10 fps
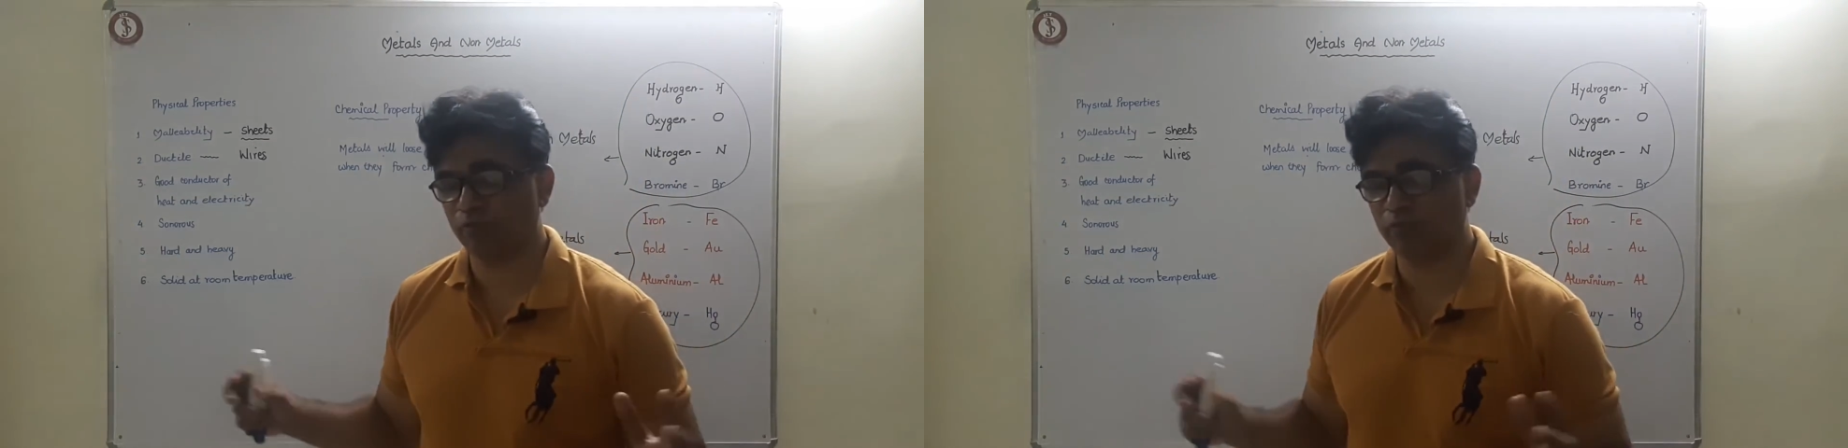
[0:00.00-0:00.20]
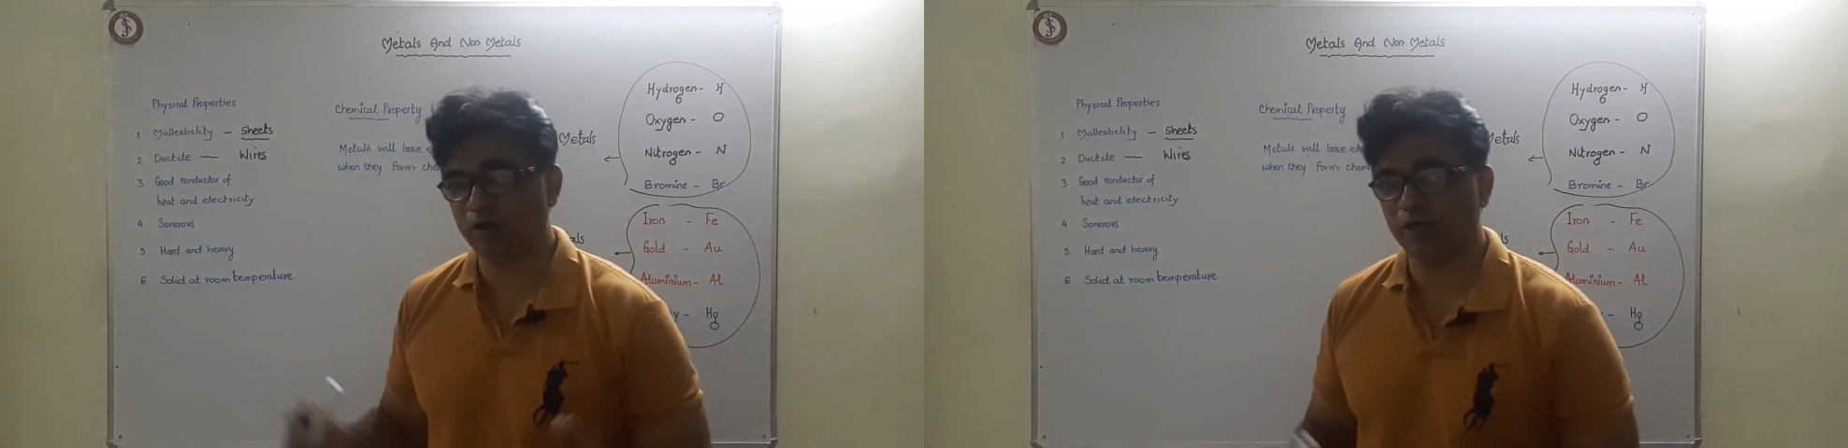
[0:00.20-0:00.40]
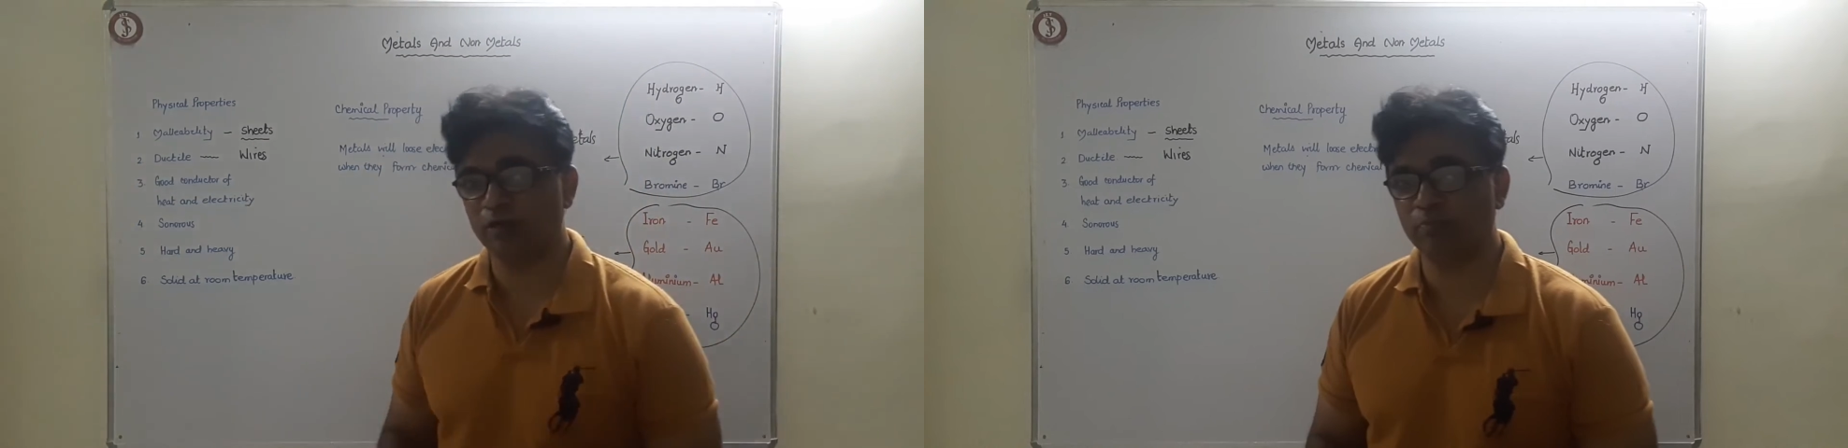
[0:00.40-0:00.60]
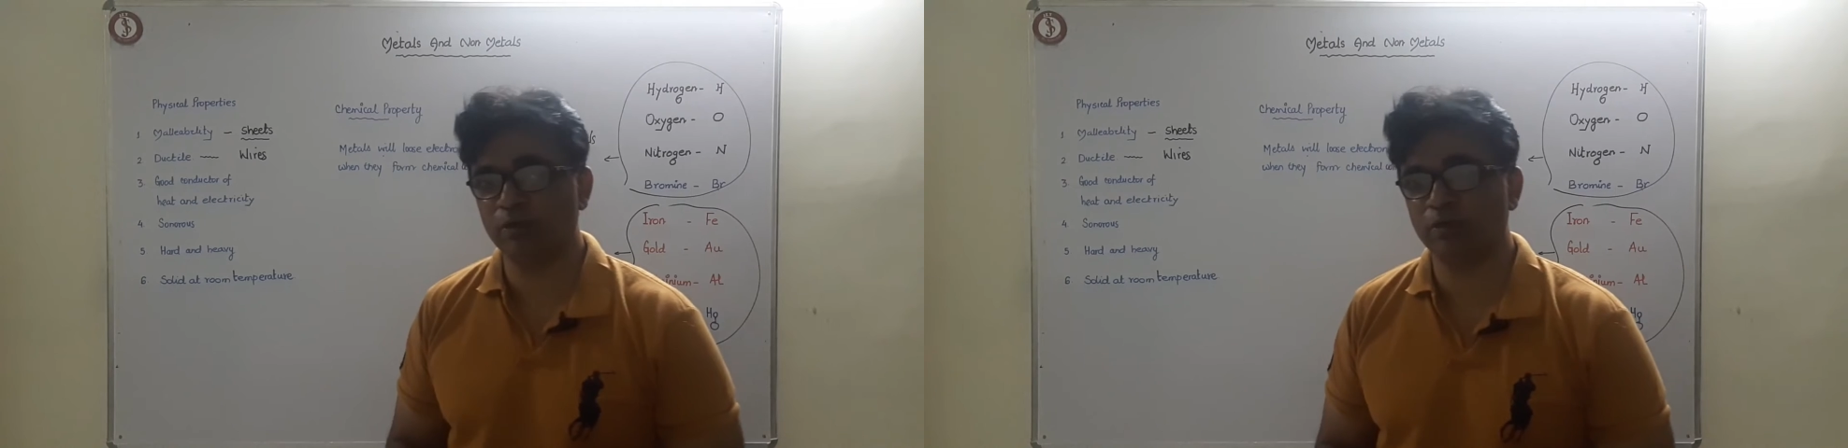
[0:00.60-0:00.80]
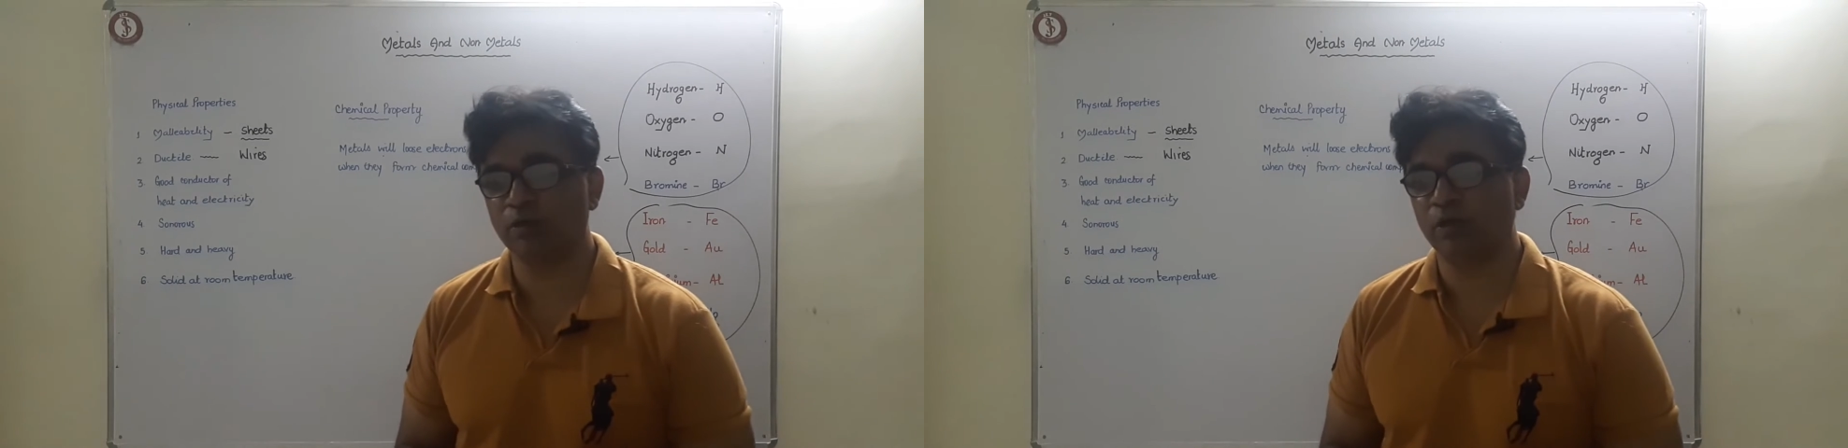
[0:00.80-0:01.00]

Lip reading: one element